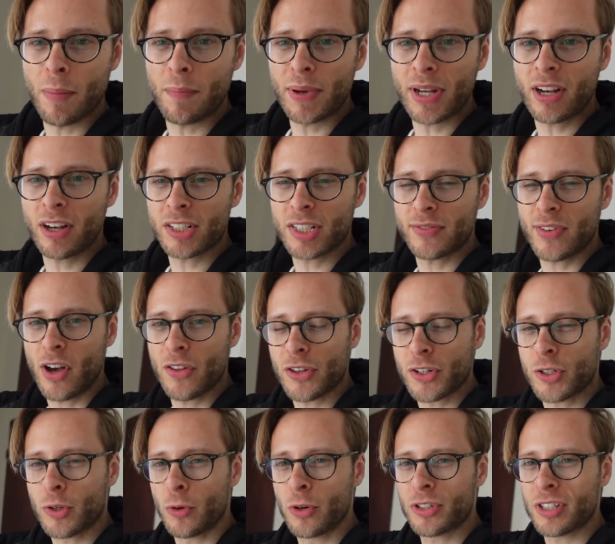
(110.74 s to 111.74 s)
but because of all
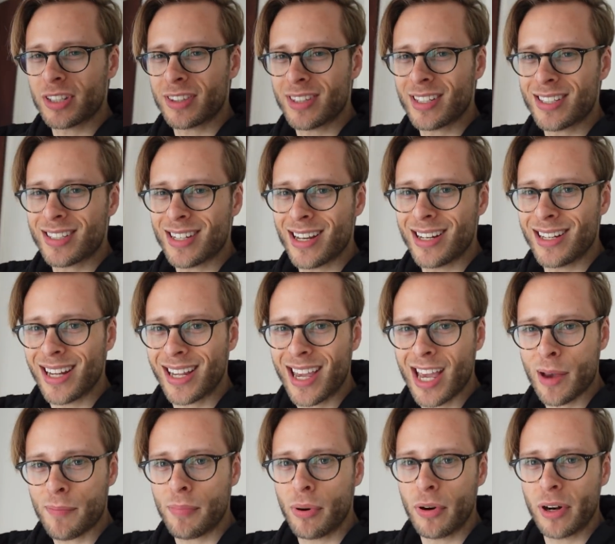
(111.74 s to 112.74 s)
the doors at this end, you
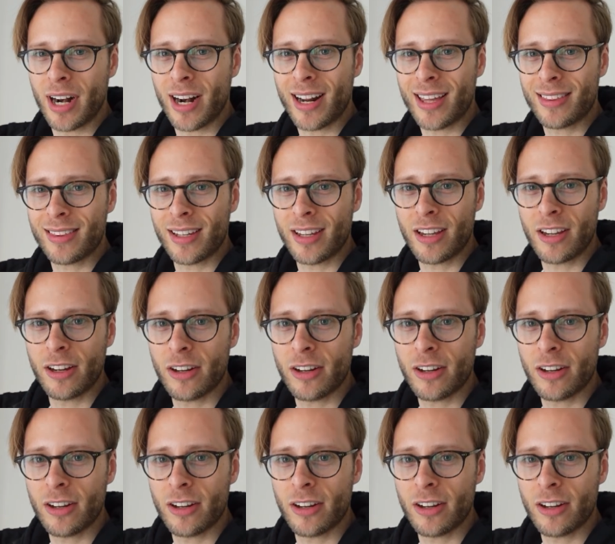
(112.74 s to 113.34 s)
can't put anything